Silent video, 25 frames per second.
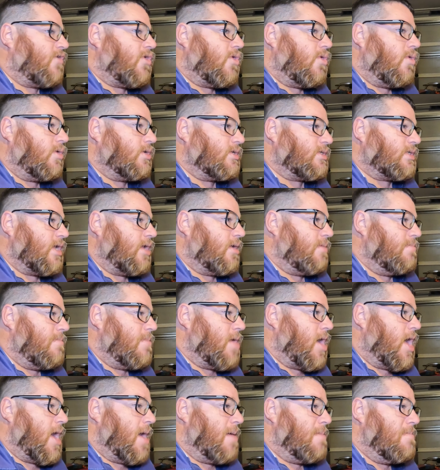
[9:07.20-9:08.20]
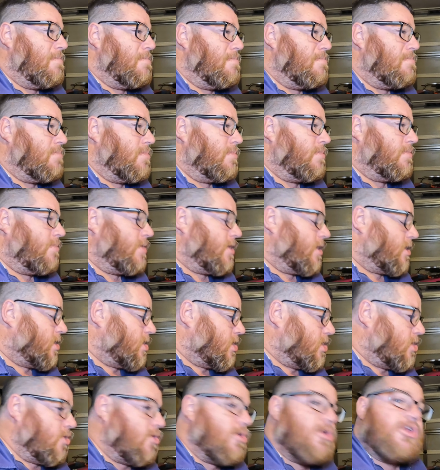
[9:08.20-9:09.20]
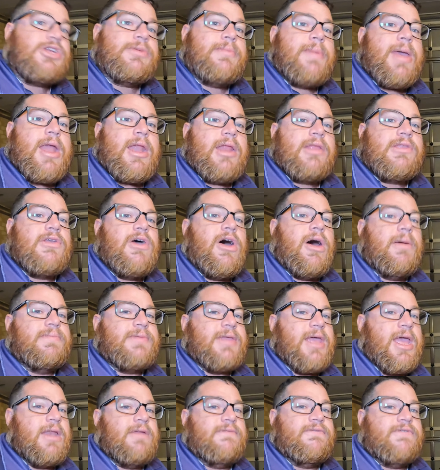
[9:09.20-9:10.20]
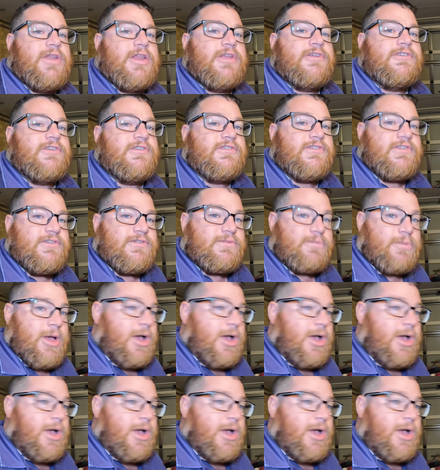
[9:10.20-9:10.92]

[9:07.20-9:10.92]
of course a huge amount of top 10 finishes as